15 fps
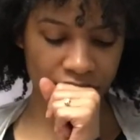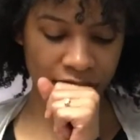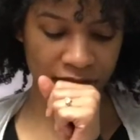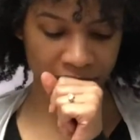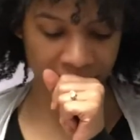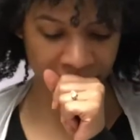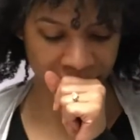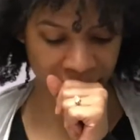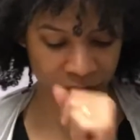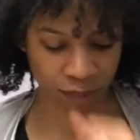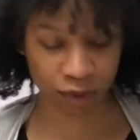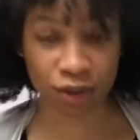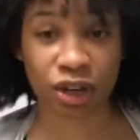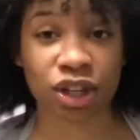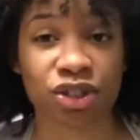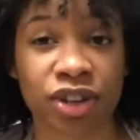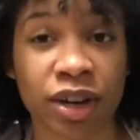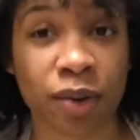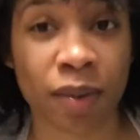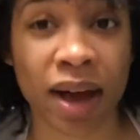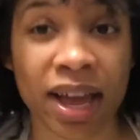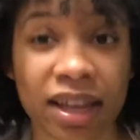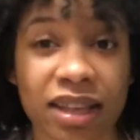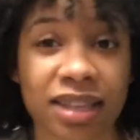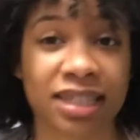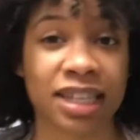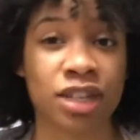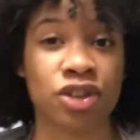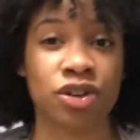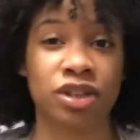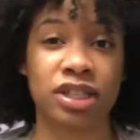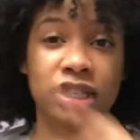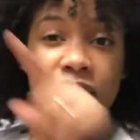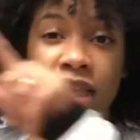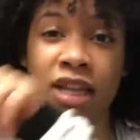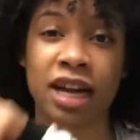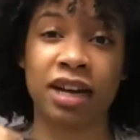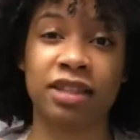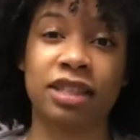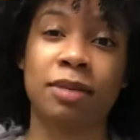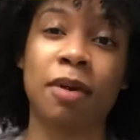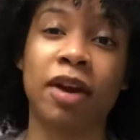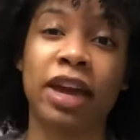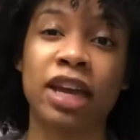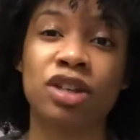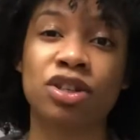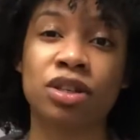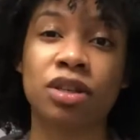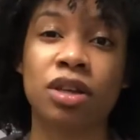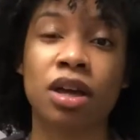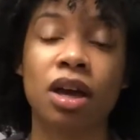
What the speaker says: When you cut your hair wet, it's easier to see the line of demarcation.